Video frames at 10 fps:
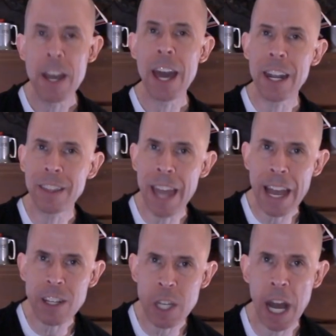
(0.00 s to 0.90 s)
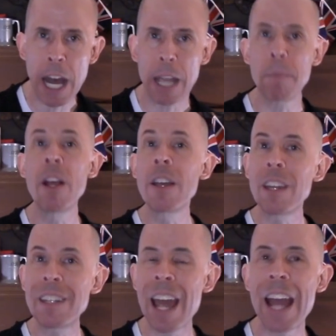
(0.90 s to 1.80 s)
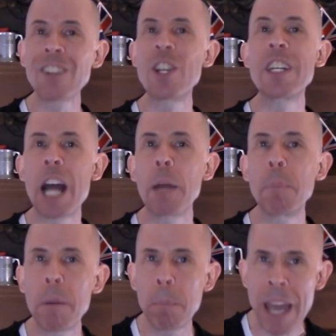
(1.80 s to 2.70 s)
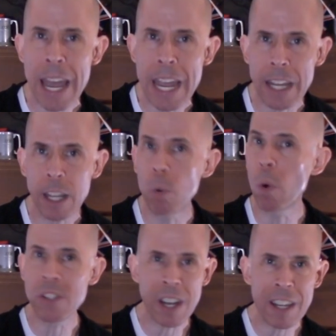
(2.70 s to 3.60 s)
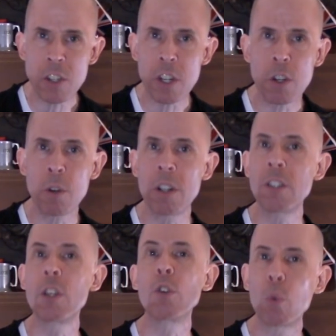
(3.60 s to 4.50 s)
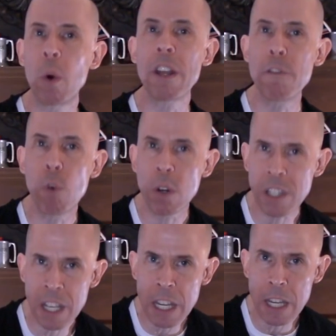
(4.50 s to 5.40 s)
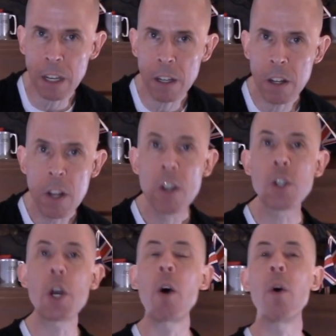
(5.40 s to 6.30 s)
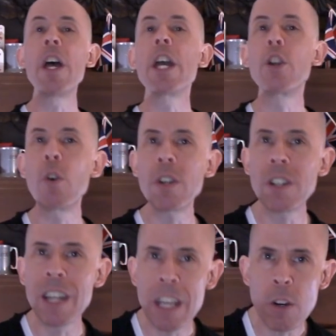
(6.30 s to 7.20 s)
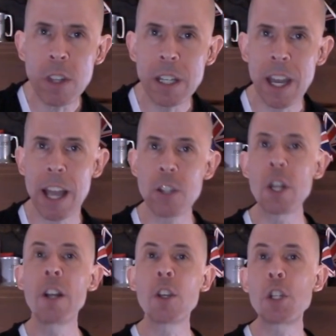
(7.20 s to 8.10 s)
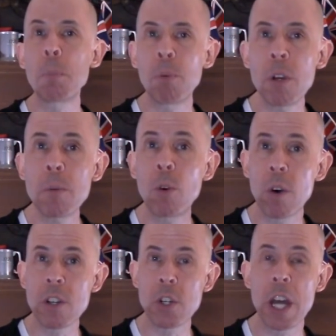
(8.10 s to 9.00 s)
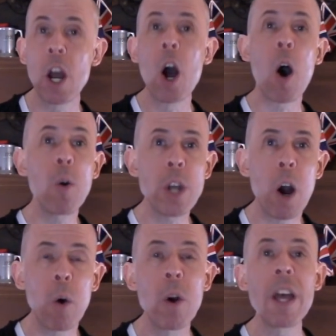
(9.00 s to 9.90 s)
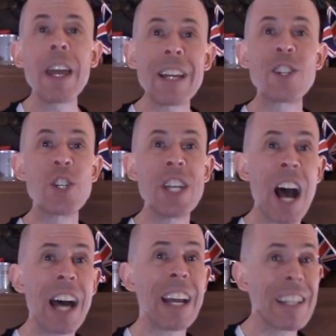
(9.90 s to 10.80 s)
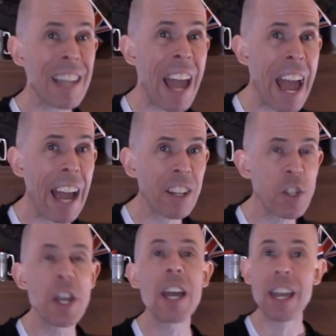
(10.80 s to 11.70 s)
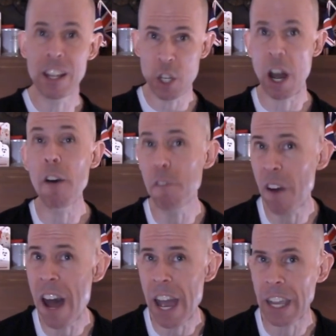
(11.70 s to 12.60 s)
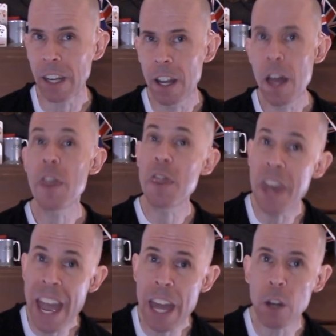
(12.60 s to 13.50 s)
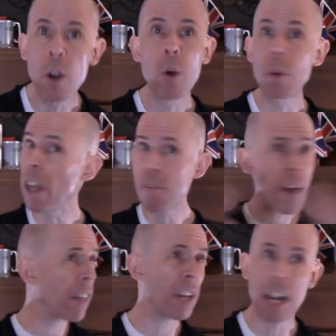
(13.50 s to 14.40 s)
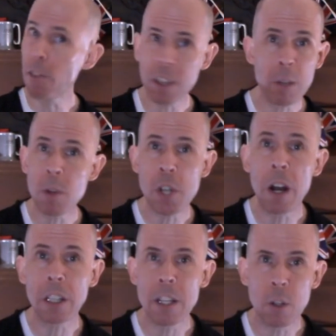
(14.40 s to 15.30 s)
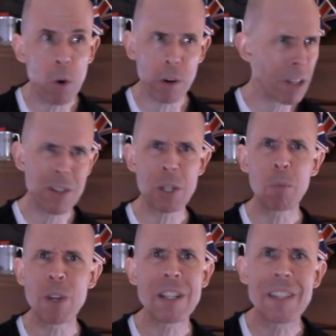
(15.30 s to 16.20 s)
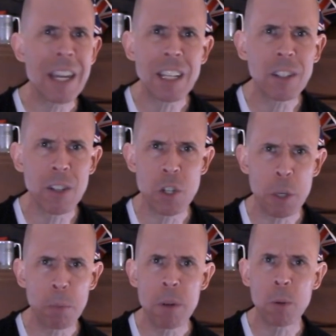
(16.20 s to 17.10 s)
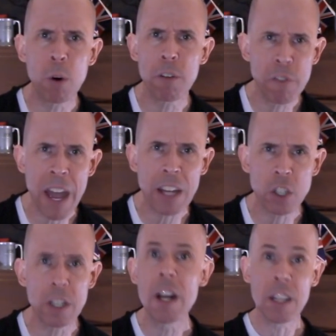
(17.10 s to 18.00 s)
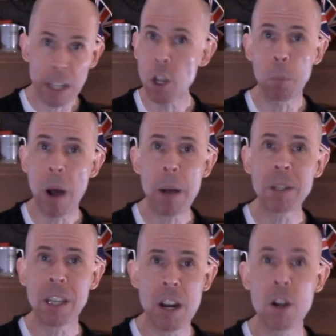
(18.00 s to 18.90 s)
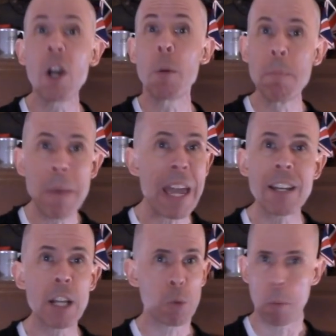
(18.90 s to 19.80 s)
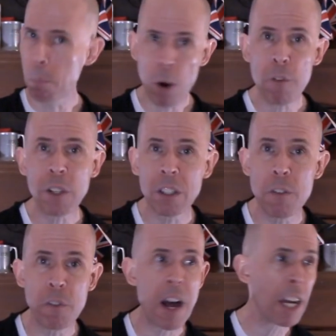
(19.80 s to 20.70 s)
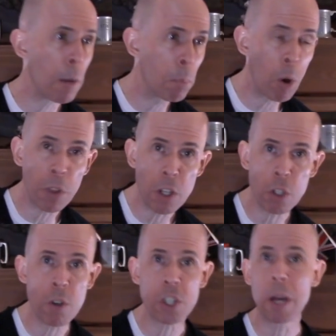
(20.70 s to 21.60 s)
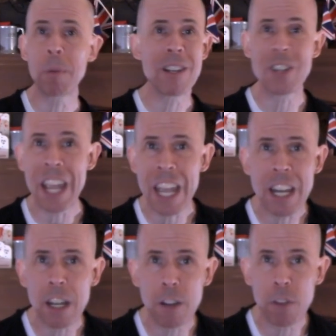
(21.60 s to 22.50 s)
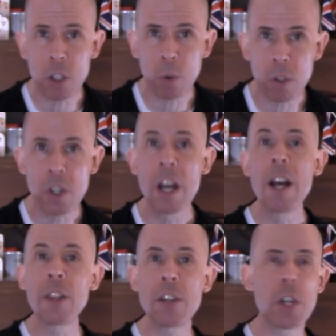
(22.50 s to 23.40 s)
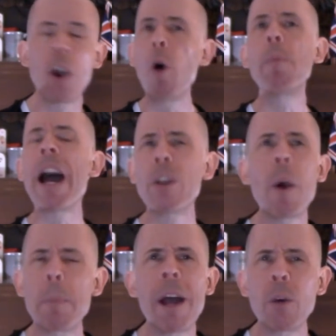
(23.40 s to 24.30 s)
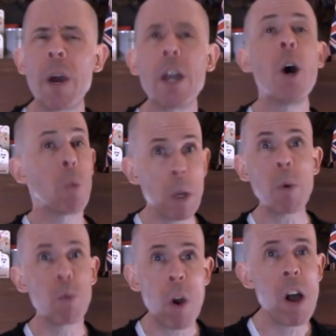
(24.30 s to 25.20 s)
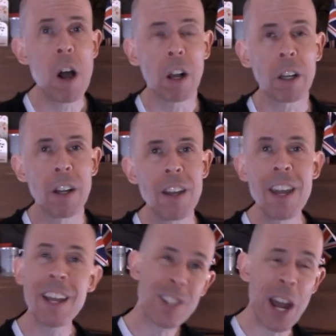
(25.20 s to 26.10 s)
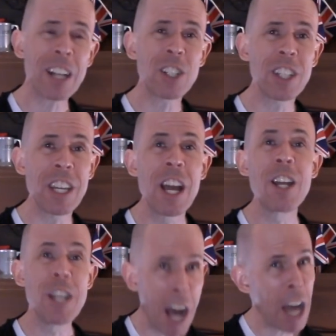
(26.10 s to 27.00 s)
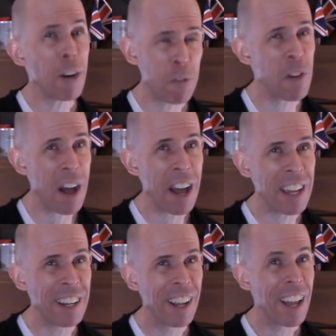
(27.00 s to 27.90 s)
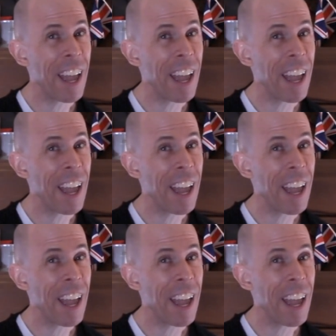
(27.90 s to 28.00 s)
And at that time, the tax had not been paid. It wasn't instituted until 2014. So, in order to hear the case, the Supreme Court said, oh no, it's not a tax, it's a fine. Then, when they found that everything was hunky-dory in some ridiculous Supreme Court fashion, that the Obamacare mandates were perfectly fine on both insurance companies and individuals, they said, oh, by the way, we were wrong. It's actually not a fine,